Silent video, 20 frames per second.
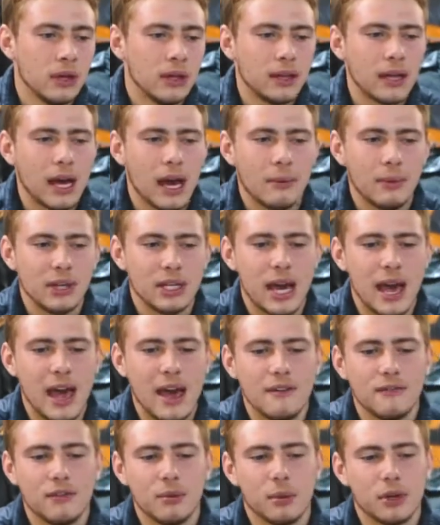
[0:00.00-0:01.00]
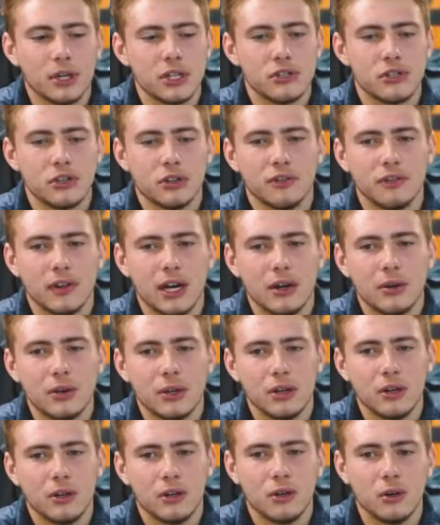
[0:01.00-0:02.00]
Yeah, I mean, everybody's tough now,
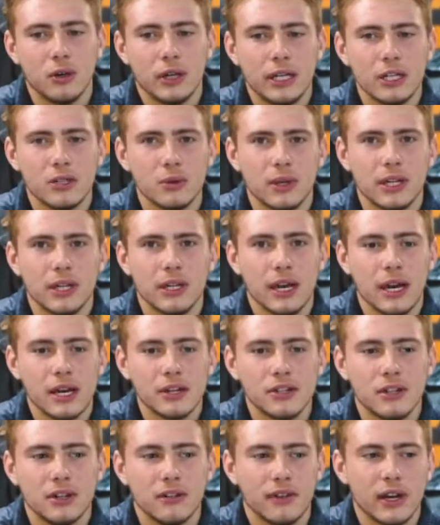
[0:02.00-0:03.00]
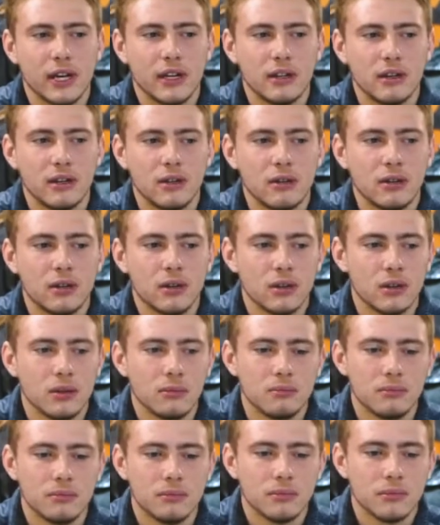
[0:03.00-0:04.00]
you know, going into an international event, you know,
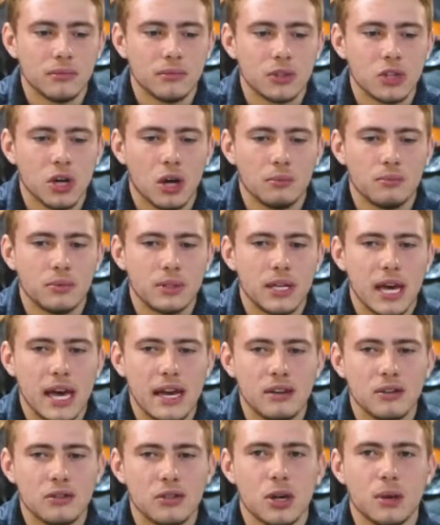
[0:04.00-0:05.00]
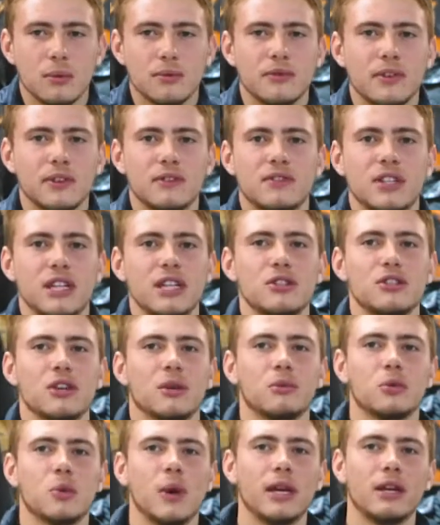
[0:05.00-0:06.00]
top 10, top 15,
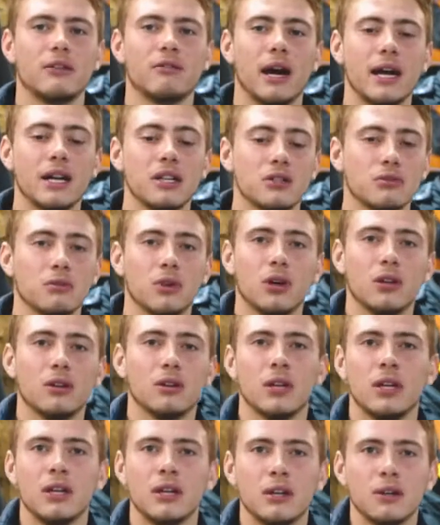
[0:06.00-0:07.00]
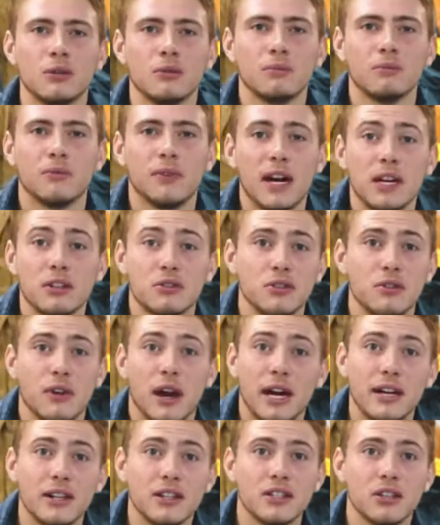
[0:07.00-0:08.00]
top 20 riders are all factory
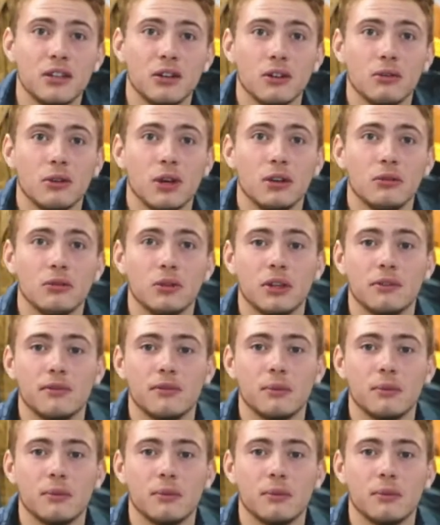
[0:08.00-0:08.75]
riders, you know, they're all running